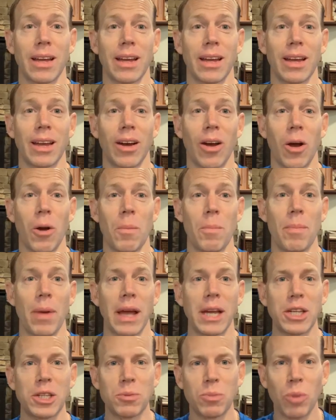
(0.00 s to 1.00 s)
our
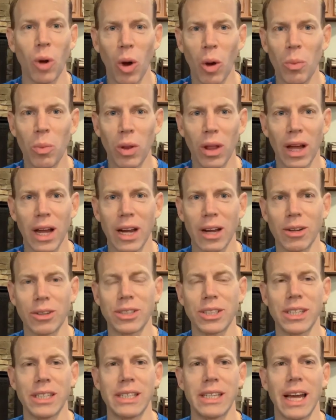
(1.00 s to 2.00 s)
baseball player
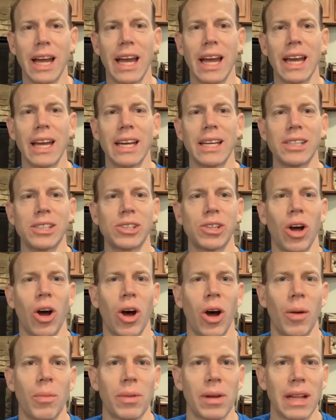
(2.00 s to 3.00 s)
today is
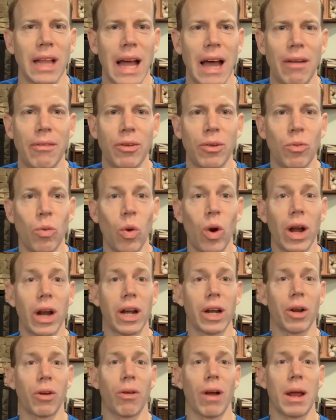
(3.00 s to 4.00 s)
Tom Glavine. What a
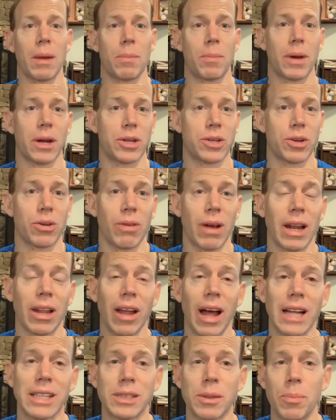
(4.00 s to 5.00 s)
great pitcher, right?
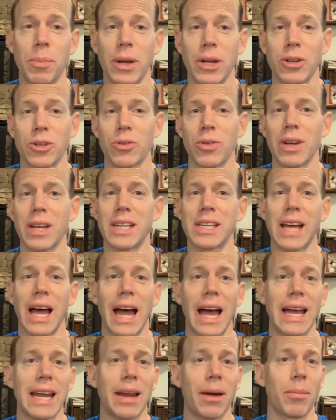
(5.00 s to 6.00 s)
Lots of pitchers. We're in these
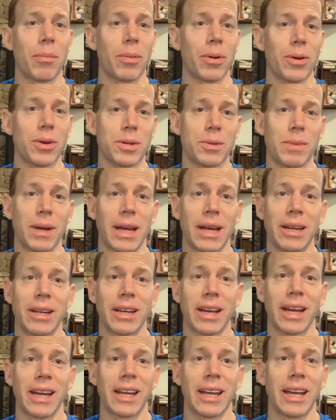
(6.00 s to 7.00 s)
high numbers, man. You
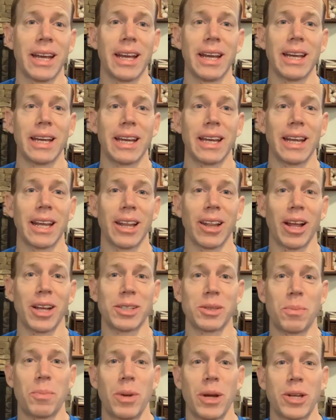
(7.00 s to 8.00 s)
get lots
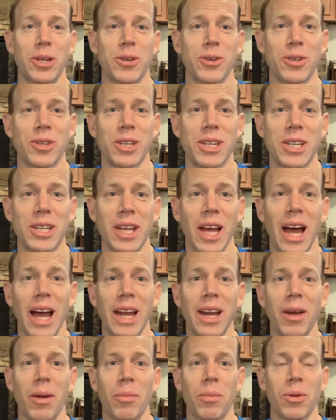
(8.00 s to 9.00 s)
of pitchers in these high
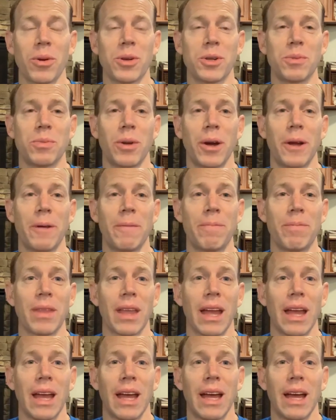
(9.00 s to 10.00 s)
numbers, but
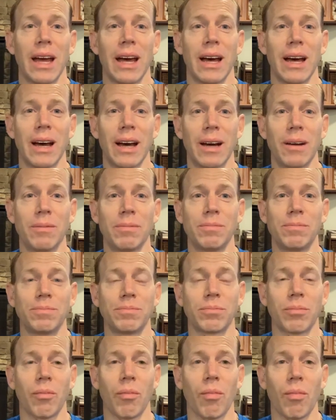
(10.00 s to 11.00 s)
um,
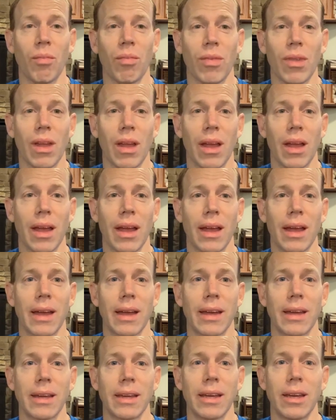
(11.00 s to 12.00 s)

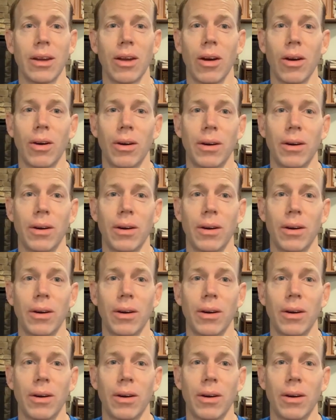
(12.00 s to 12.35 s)
you know,